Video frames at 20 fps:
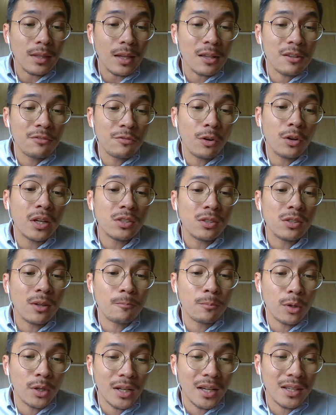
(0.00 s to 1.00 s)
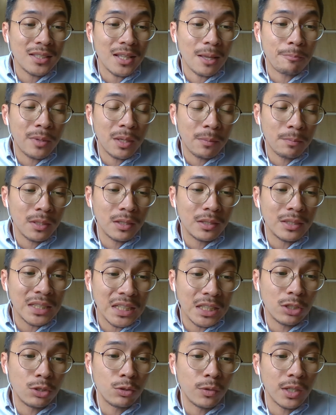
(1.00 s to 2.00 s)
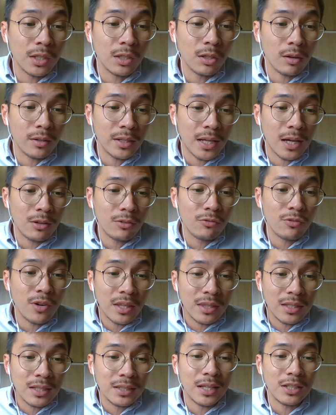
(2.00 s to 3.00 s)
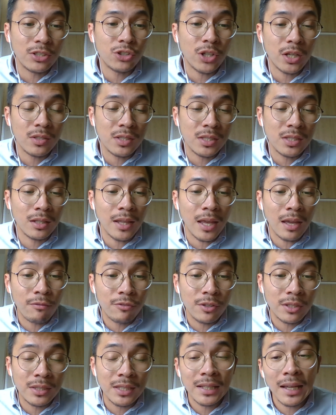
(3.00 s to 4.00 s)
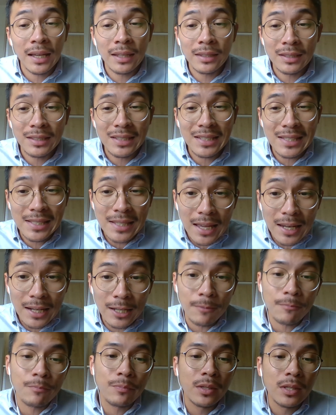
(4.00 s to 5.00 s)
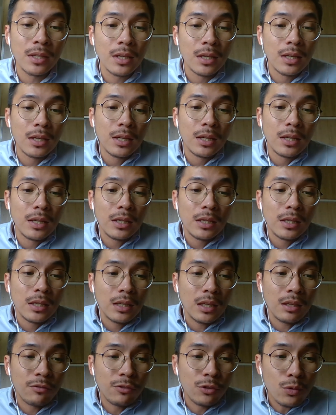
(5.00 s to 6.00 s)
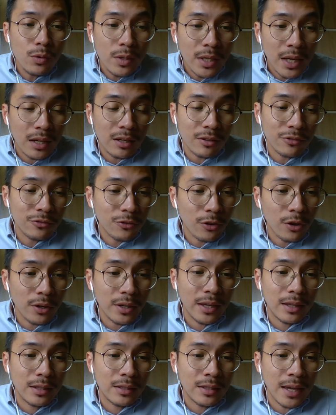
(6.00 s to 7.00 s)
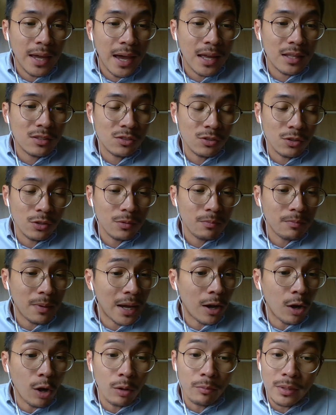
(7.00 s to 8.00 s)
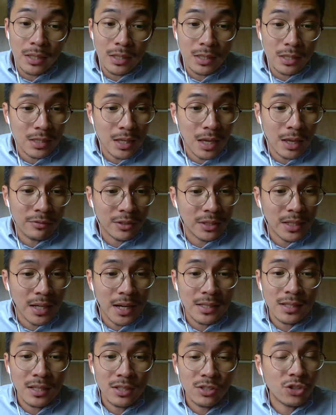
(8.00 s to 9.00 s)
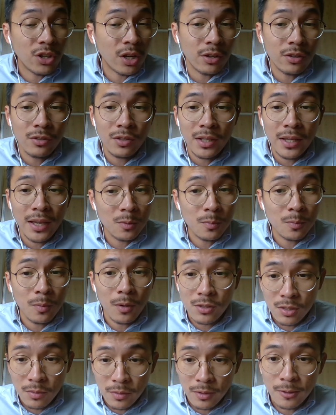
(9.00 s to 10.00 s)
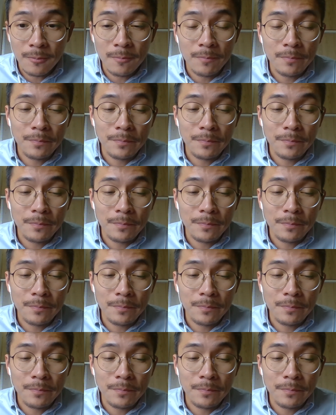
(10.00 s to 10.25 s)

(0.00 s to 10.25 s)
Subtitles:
Focus on products that people need during lockdown rather than trying to sell everything under the sun. If you can afford the ads though, by all means, advertise as generally as possible.